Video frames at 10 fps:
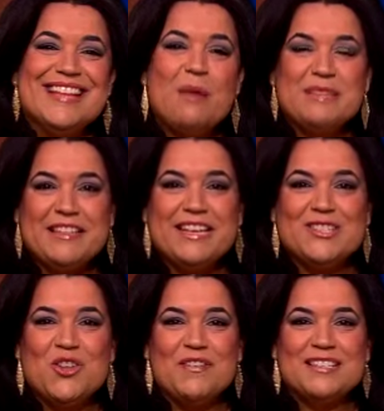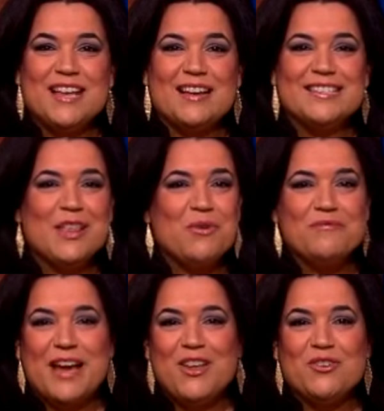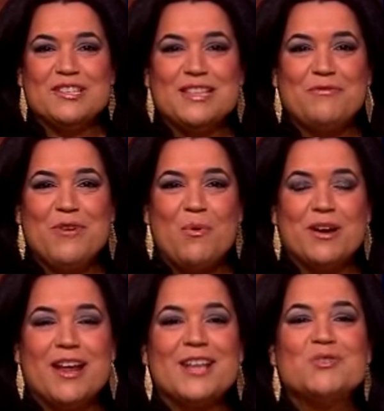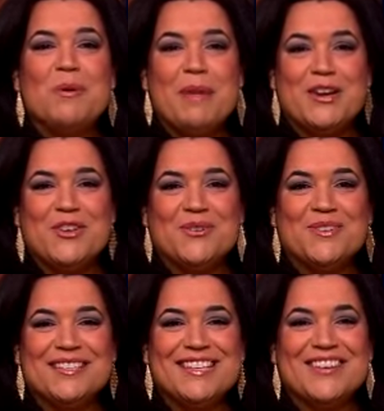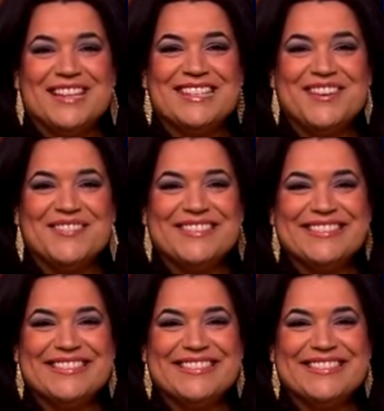I'm Yadires Nova Salcedo, inviting you to step forward to a better you. See you next time.